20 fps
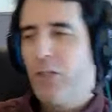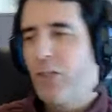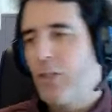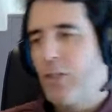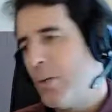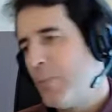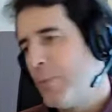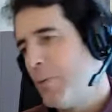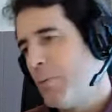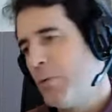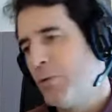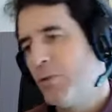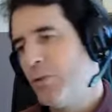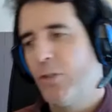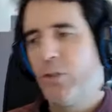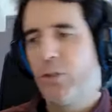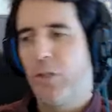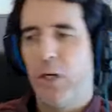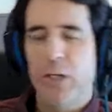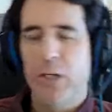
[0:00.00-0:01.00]
Tommy, what
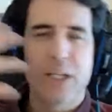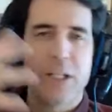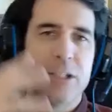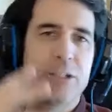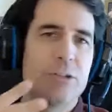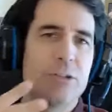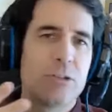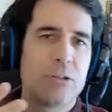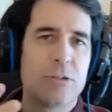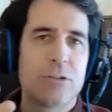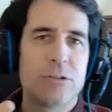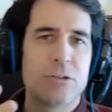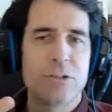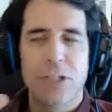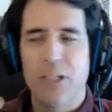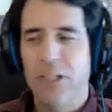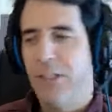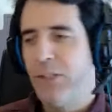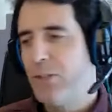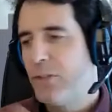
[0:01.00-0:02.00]
you're talking is
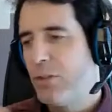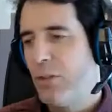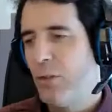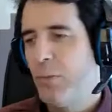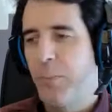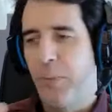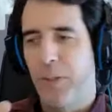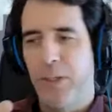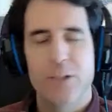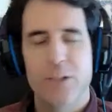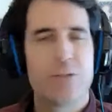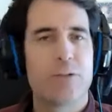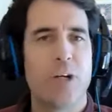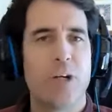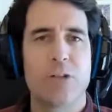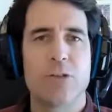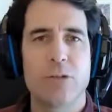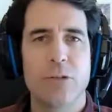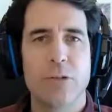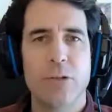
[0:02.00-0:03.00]
silly, stupid. It's
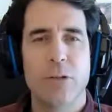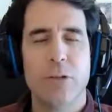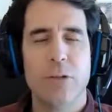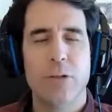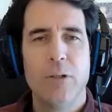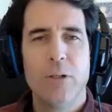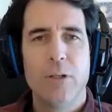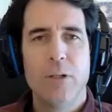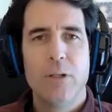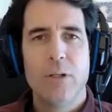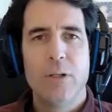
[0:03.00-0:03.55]
not true.